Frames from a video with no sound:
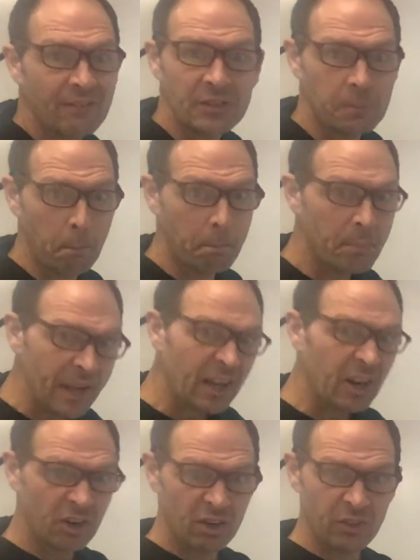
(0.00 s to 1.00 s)
is
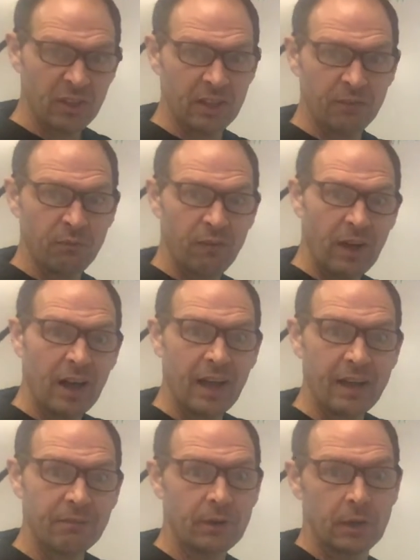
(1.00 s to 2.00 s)
bigger than
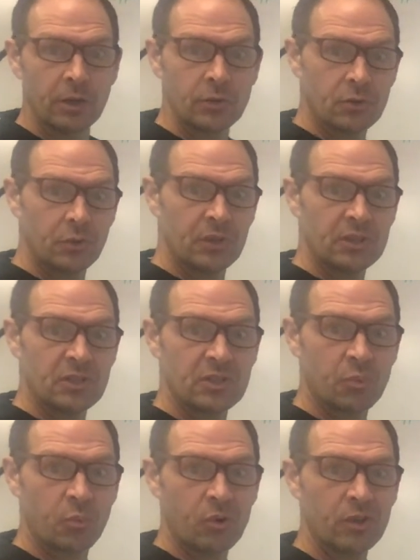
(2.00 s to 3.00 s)
5, so this is
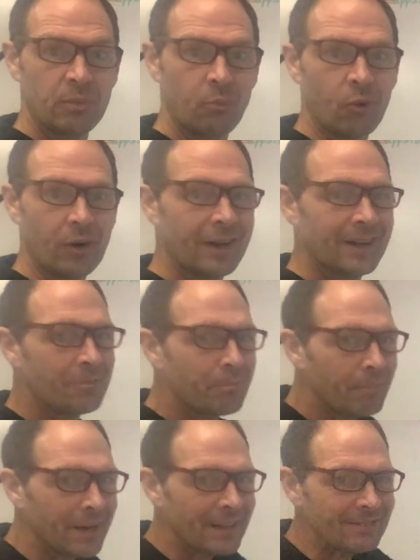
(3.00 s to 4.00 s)
worth more.
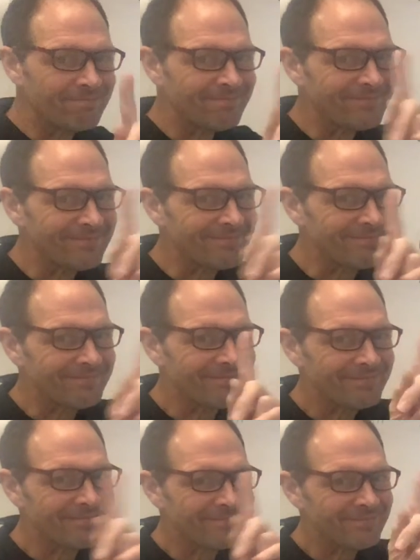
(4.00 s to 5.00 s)
But
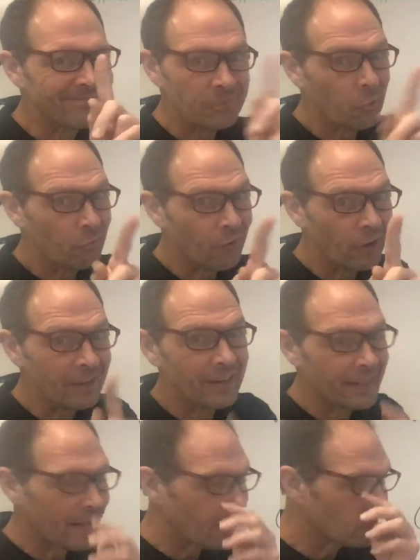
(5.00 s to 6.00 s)
don't fall into
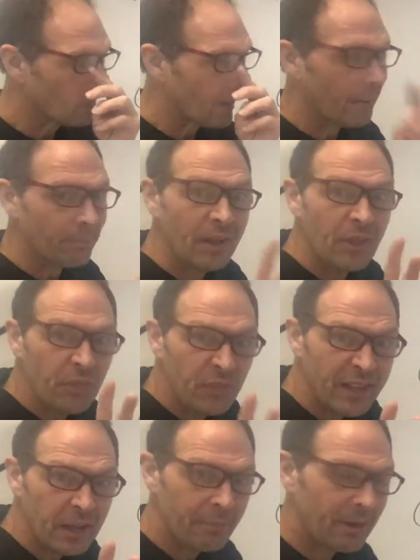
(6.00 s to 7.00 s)
that trap.
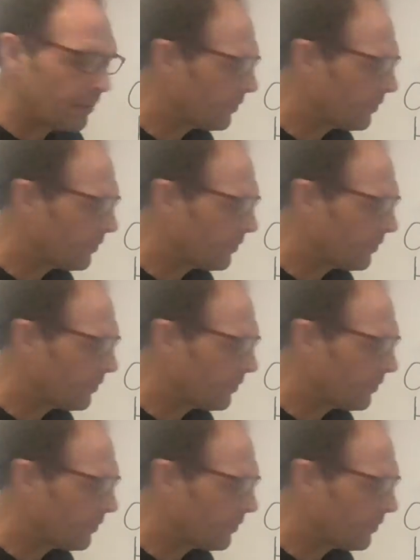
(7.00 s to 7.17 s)
Think about